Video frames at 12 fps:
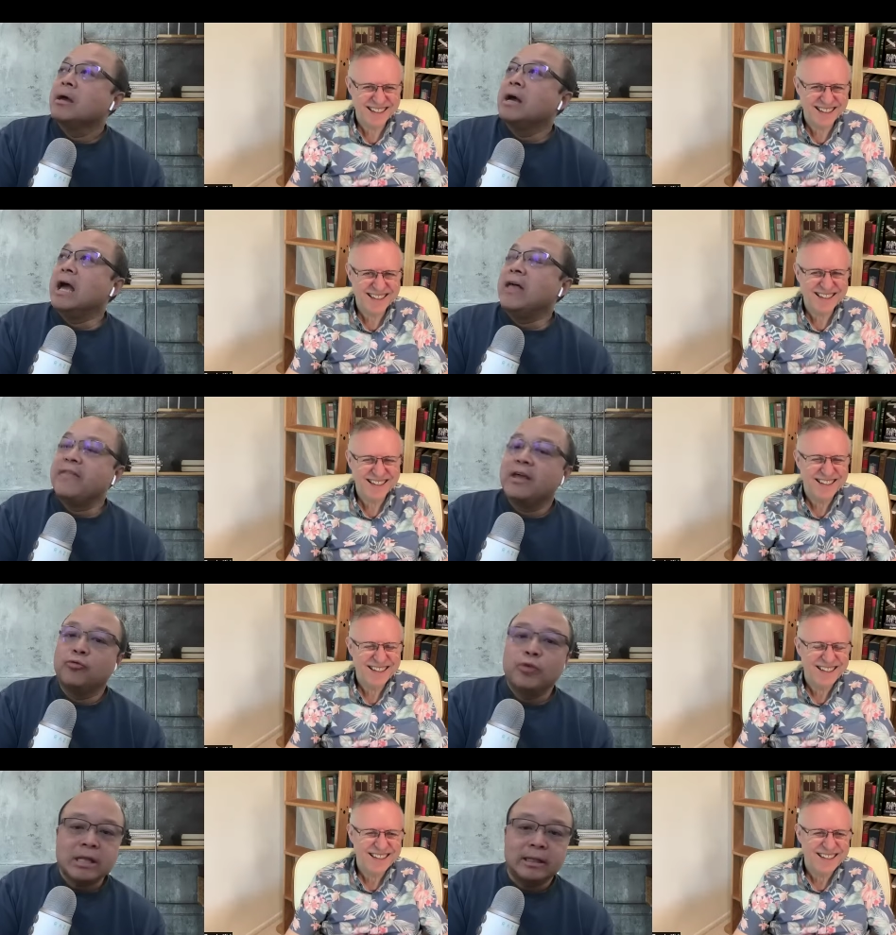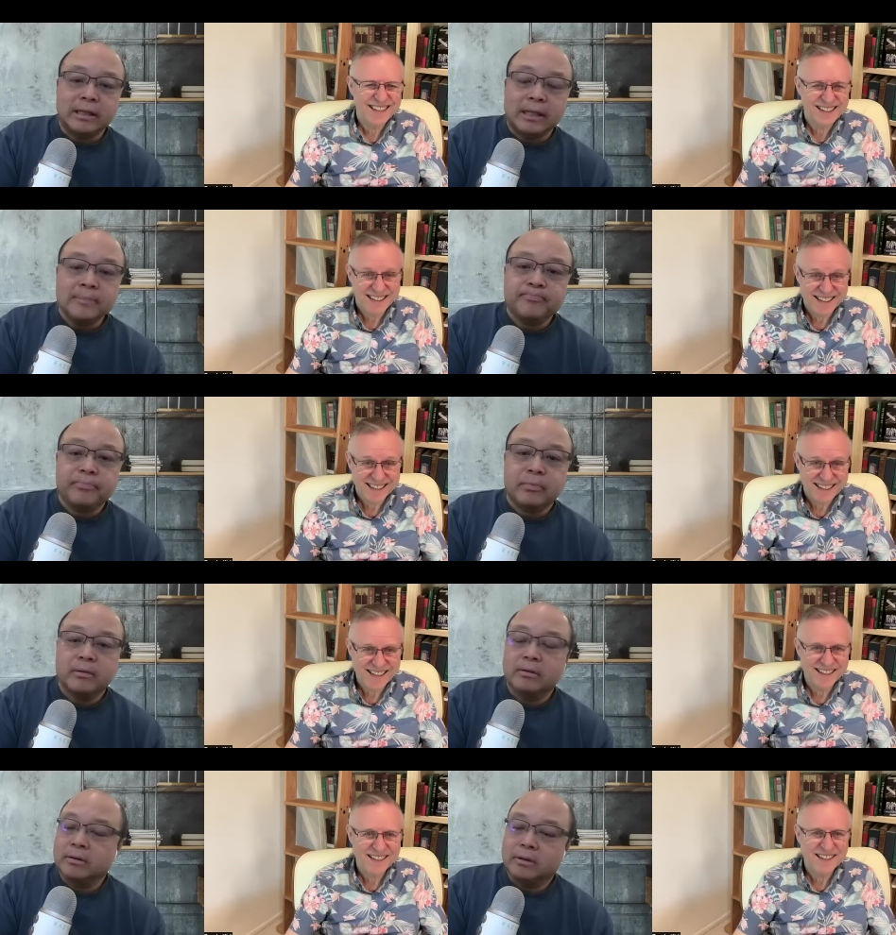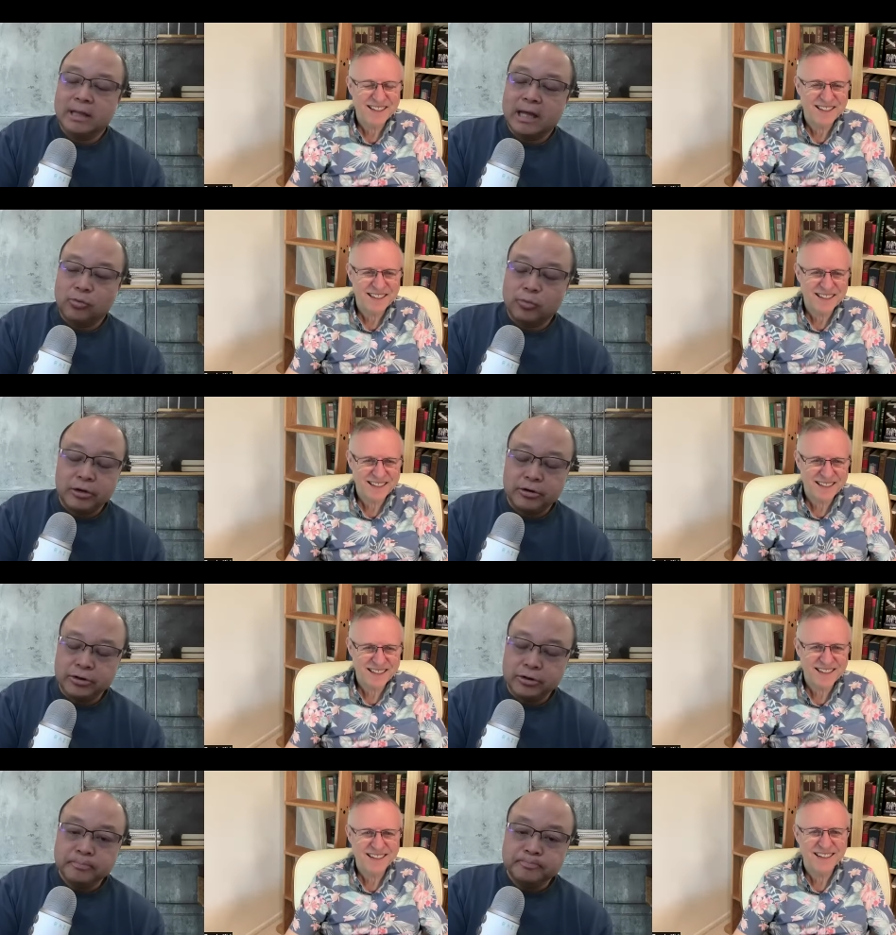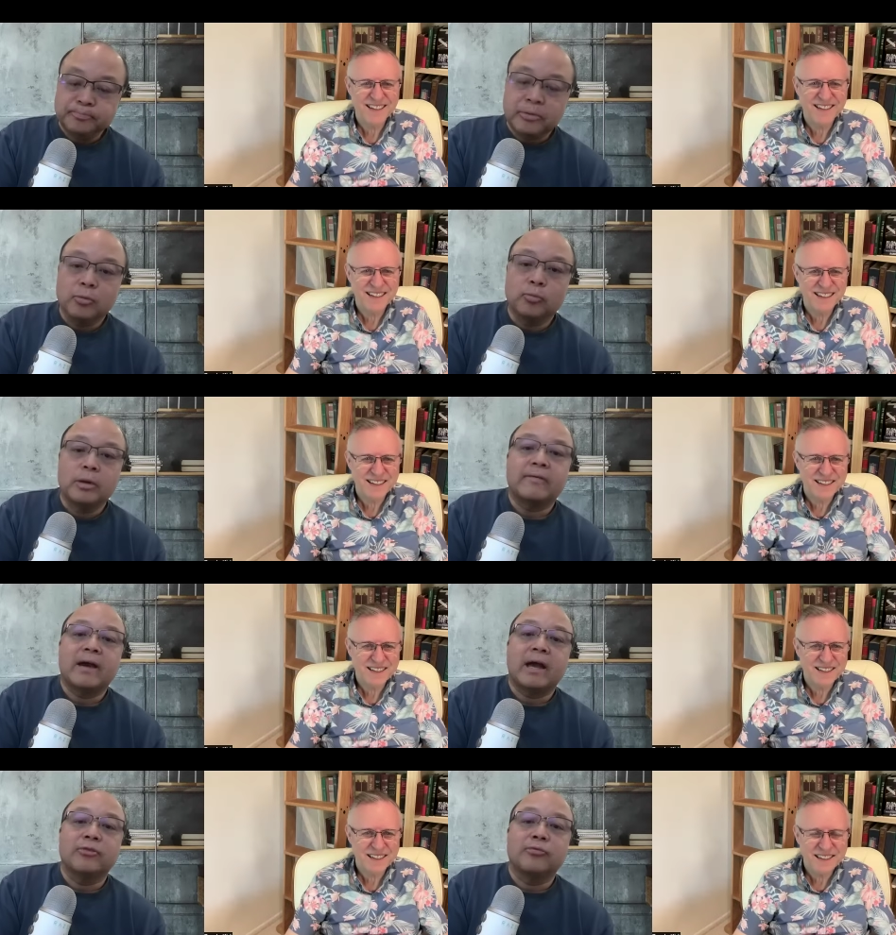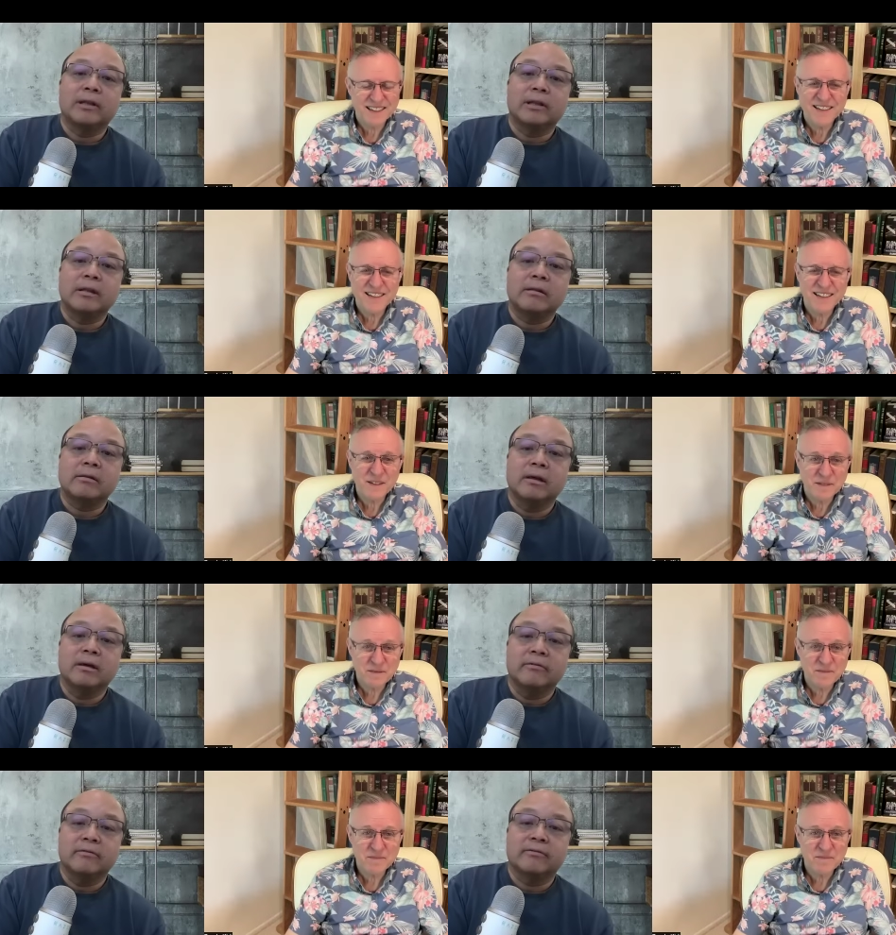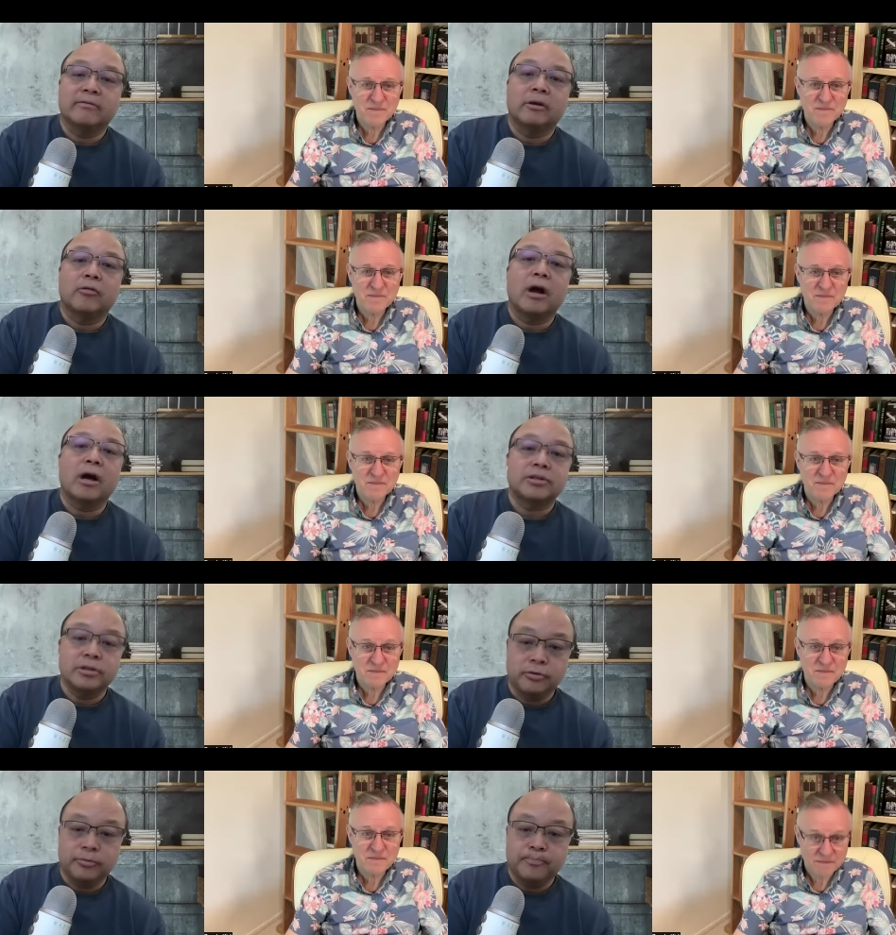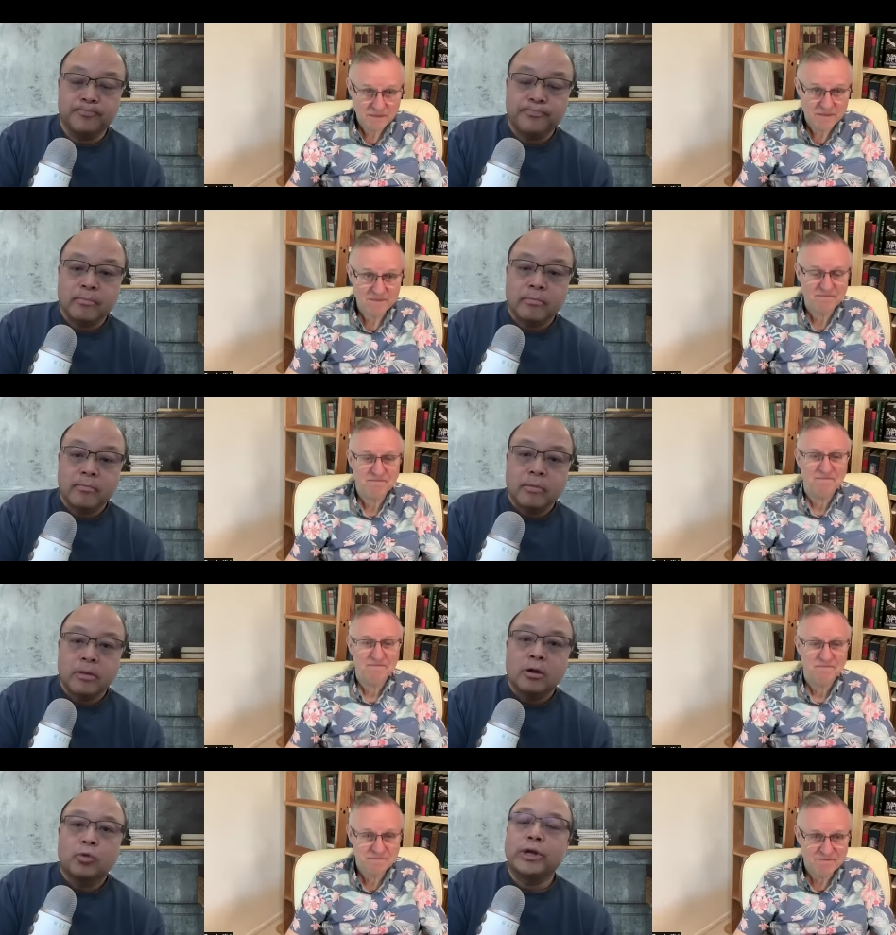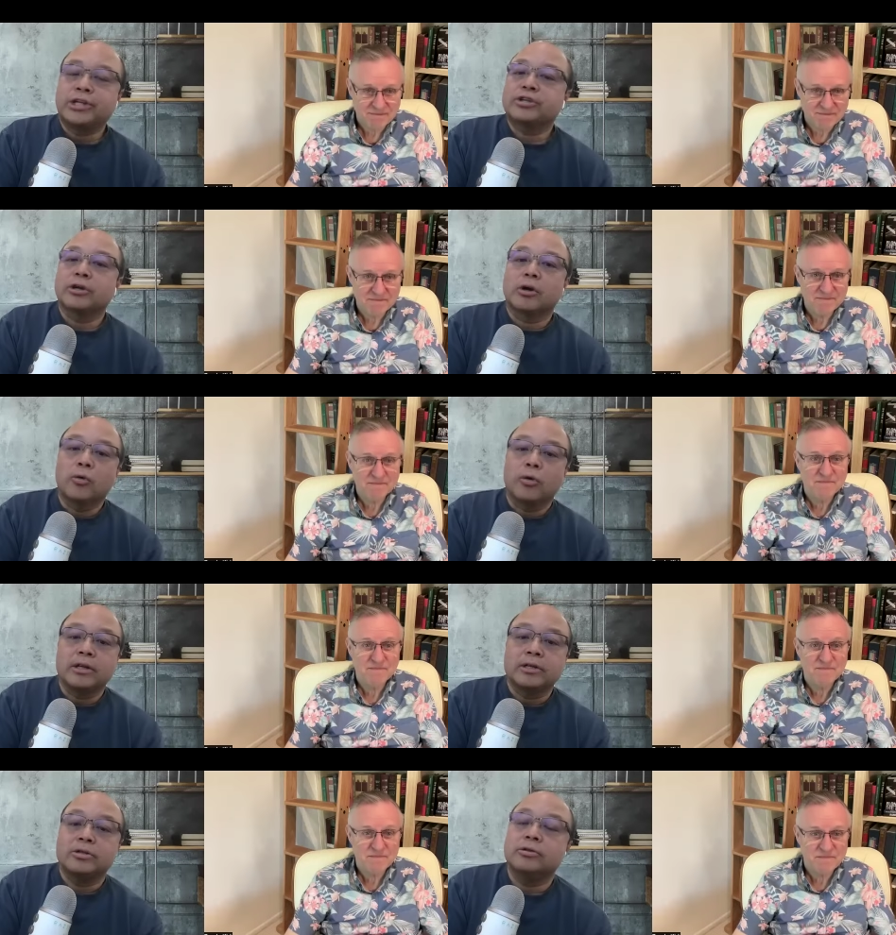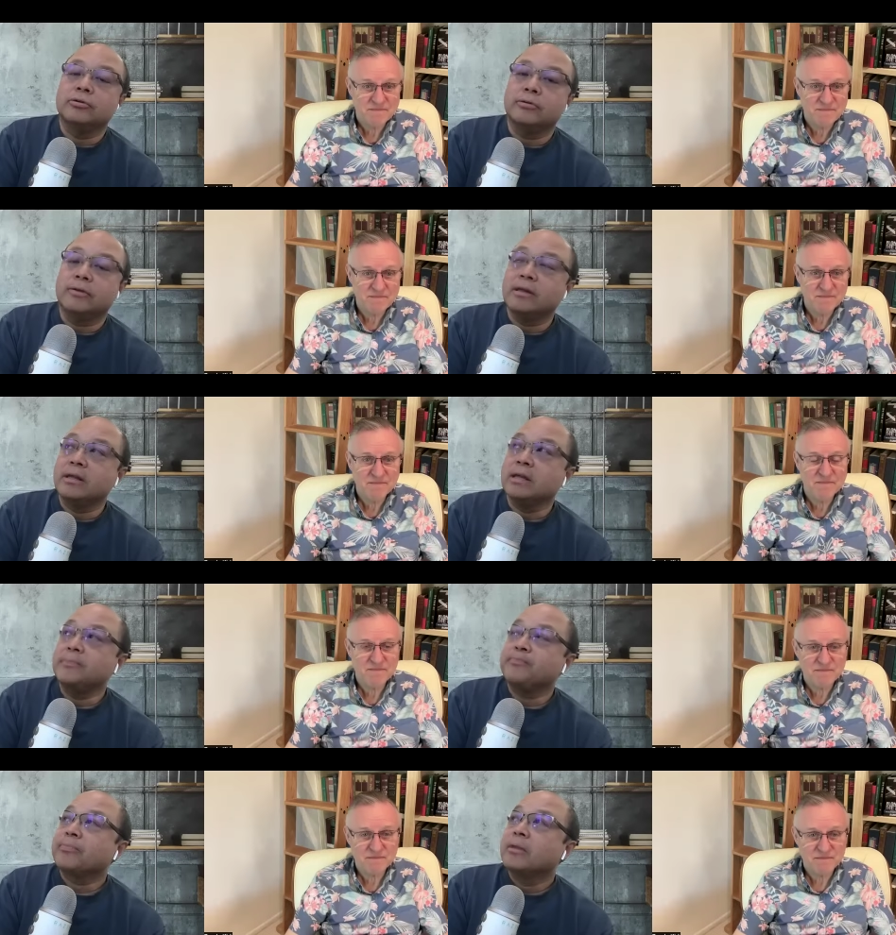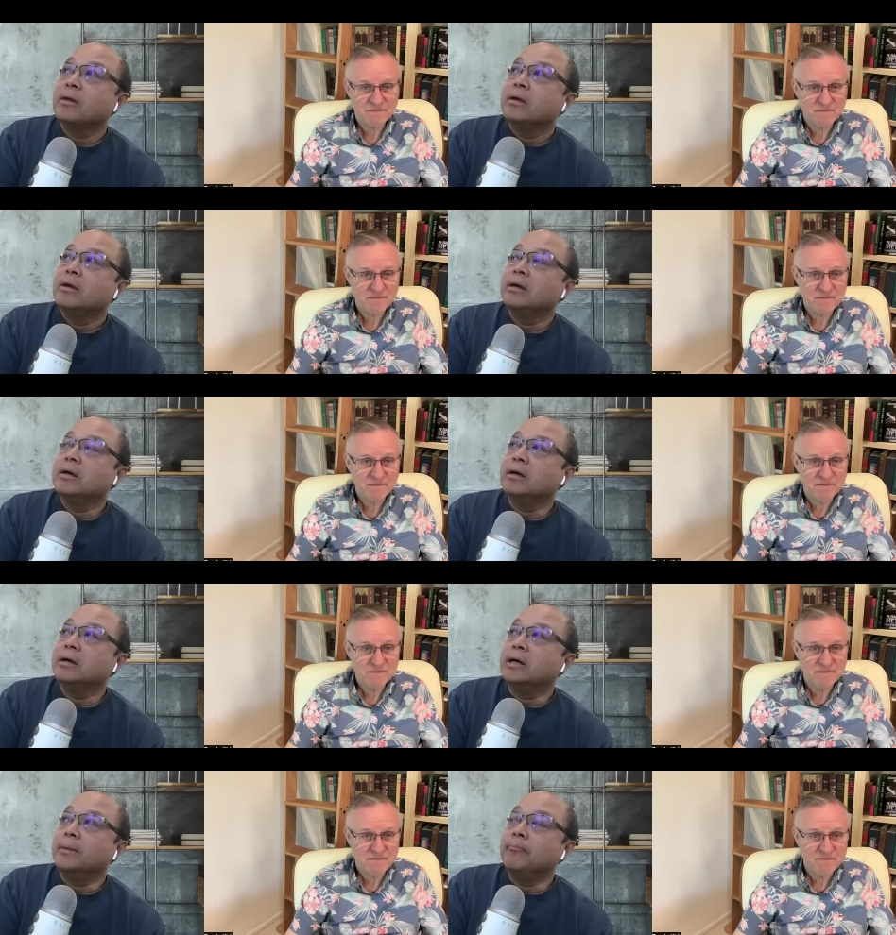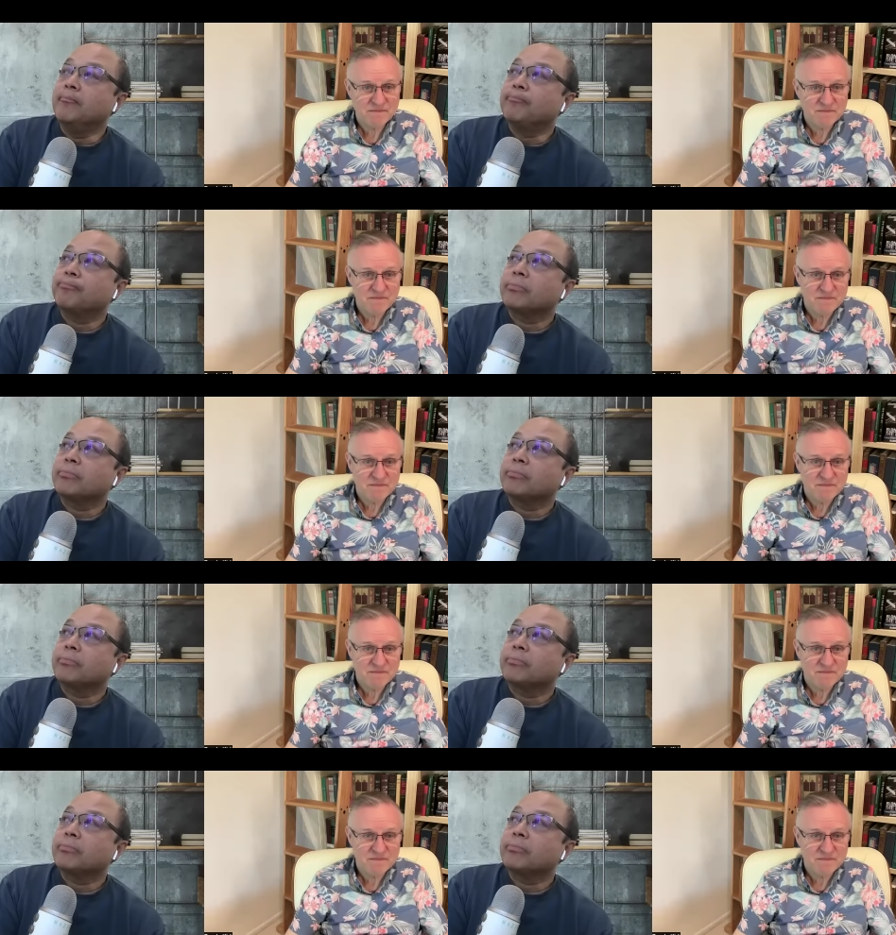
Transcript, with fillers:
Speaker 1: And then recently, the last week or two, we've had the release of Grok 2, which, according to the um,